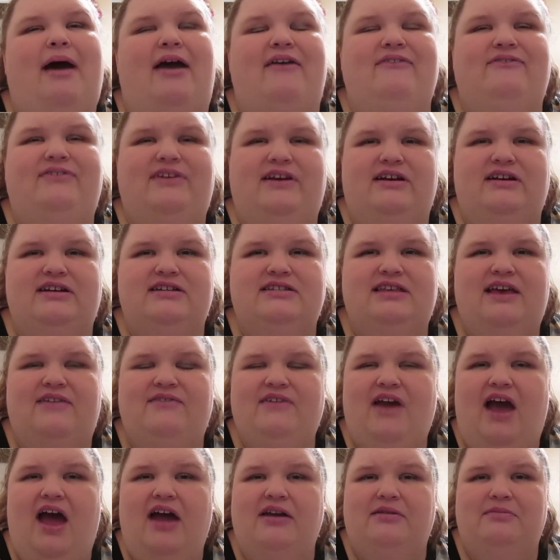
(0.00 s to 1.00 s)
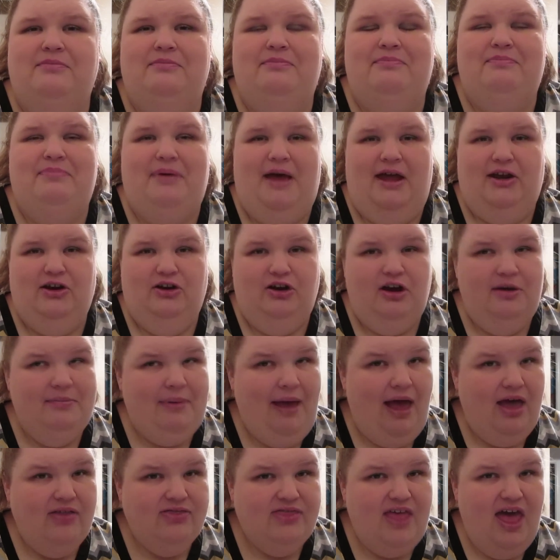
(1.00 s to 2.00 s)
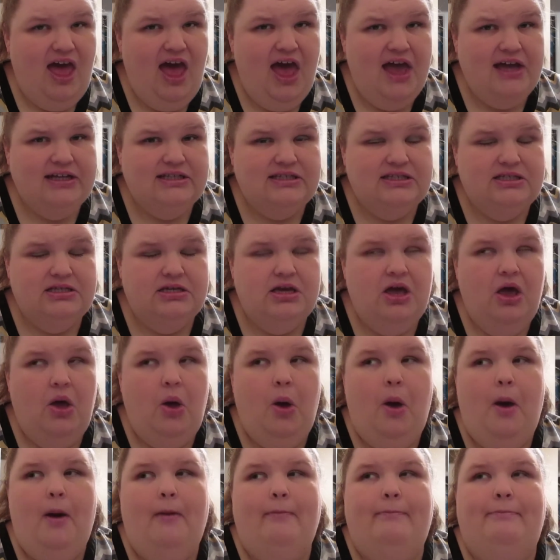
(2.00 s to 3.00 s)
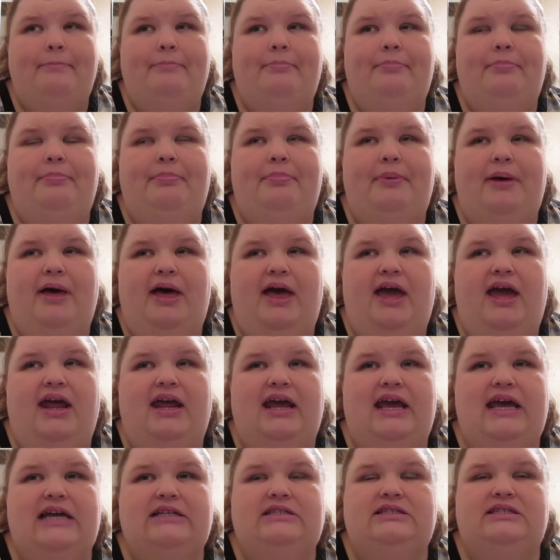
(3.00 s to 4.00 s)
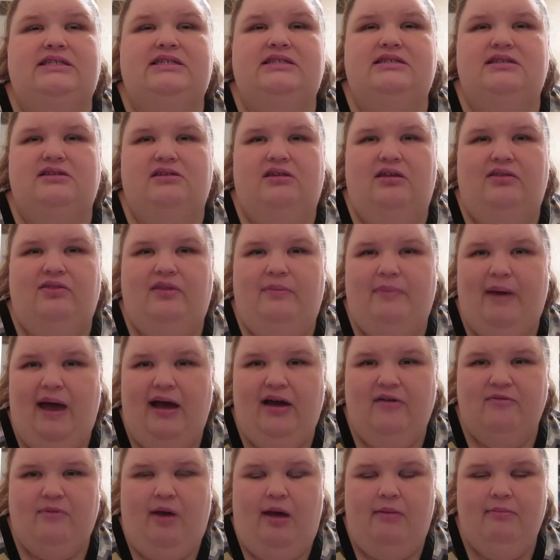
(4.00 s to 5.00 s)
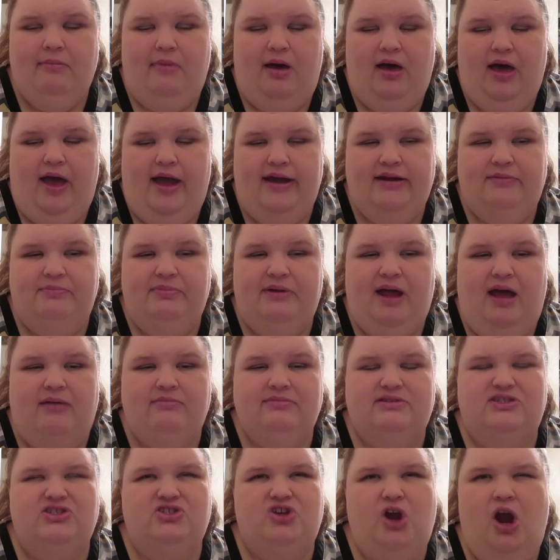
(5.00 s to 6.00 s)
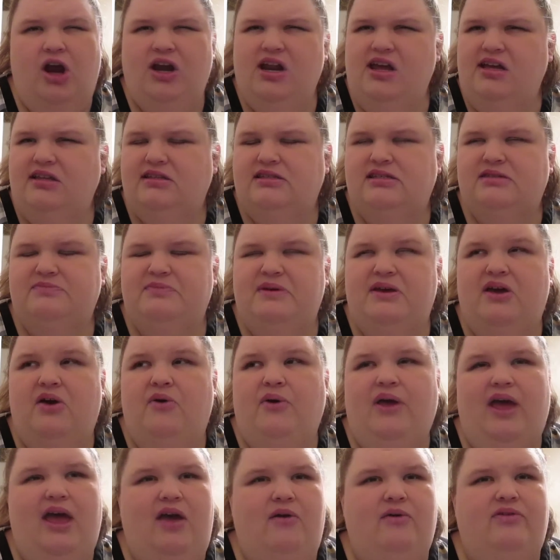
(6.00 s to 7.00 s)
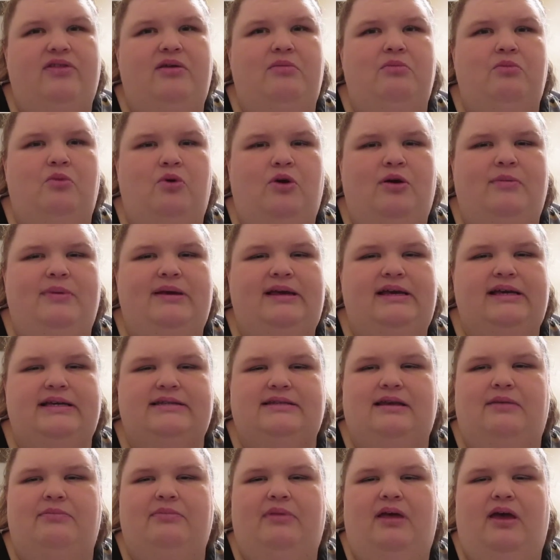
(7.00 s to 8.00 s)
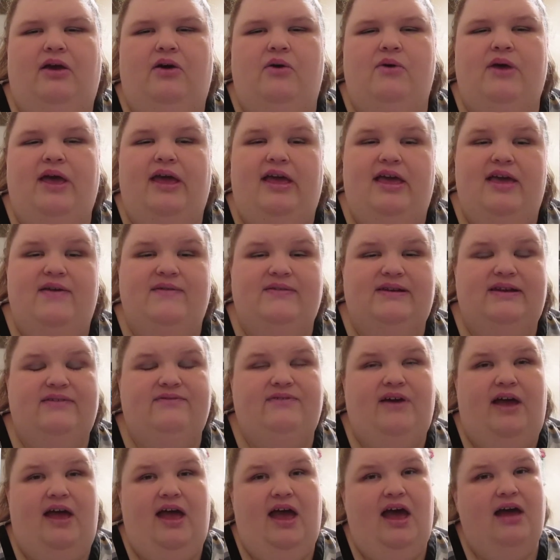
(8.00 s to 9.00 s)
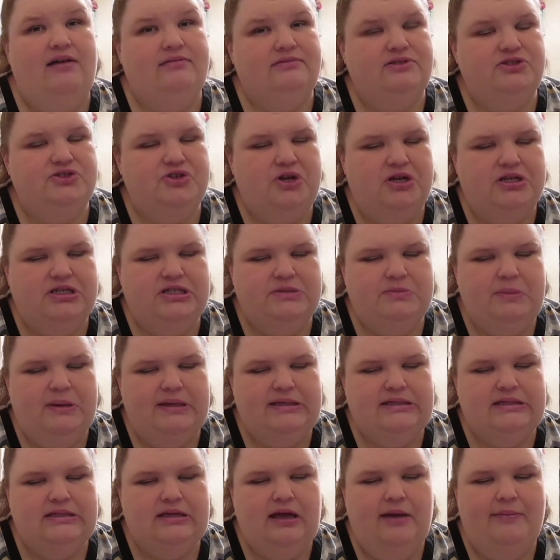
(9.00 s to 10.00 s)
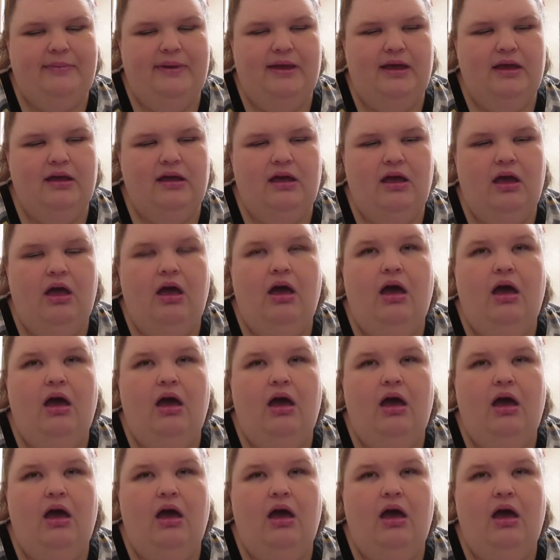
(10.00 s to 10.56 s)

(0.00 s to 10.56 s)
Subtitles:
fears have gotten better about that, but it's still in the back of my mind. But I'm starting to be okay with it more, because I'm like, okay, even if I have stretched my stomach,